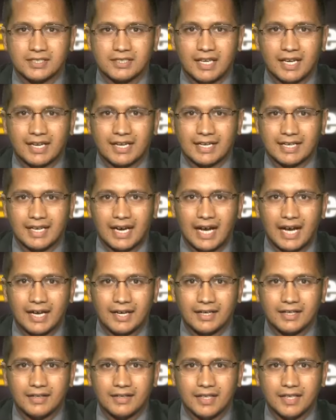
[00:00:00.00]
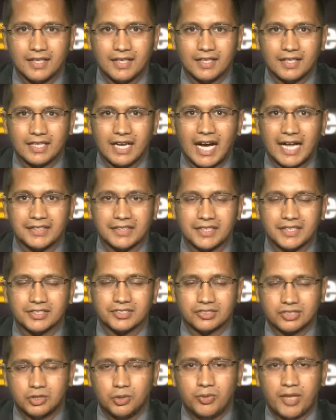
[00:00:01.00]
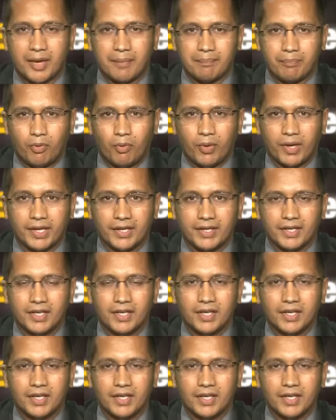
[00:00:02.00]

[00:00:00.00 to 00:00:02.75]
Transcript: that got the colonists to that point.